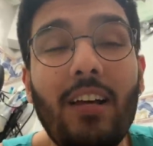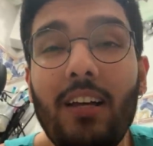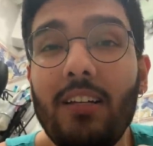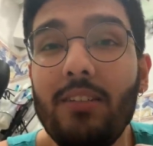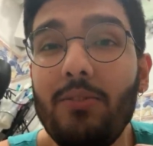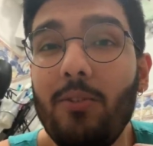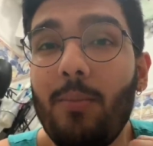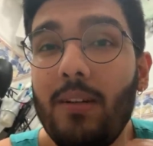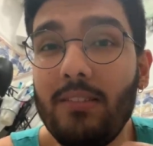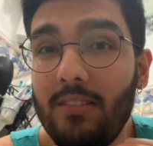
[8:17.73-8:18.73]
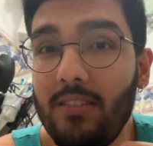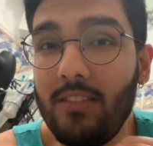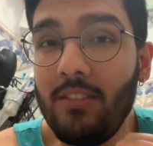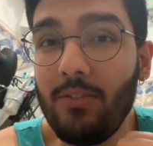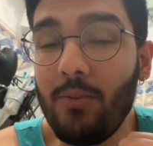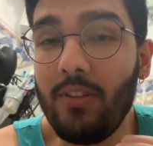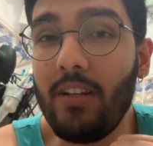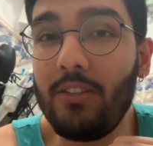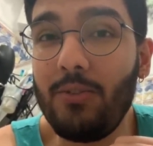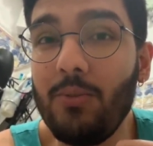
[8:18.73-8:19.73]
and thomas is going
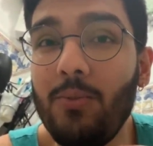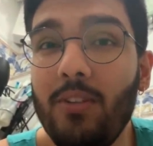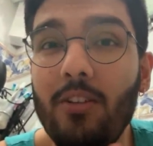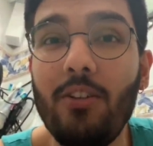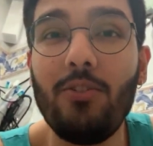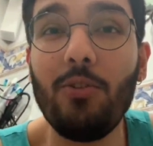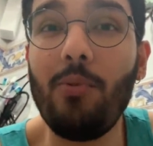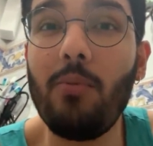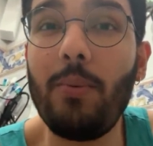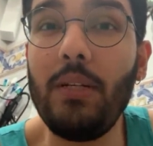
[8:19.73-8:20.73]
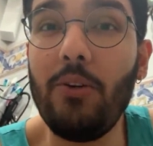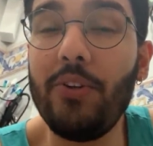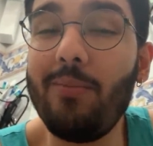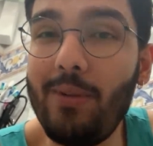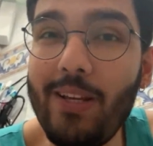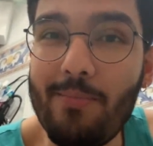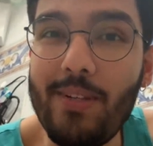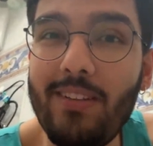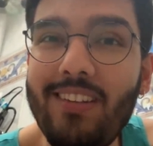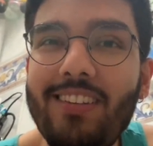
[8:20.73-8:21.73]
there too so probably he gonna play a
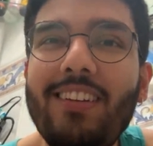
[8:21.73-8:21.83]
bit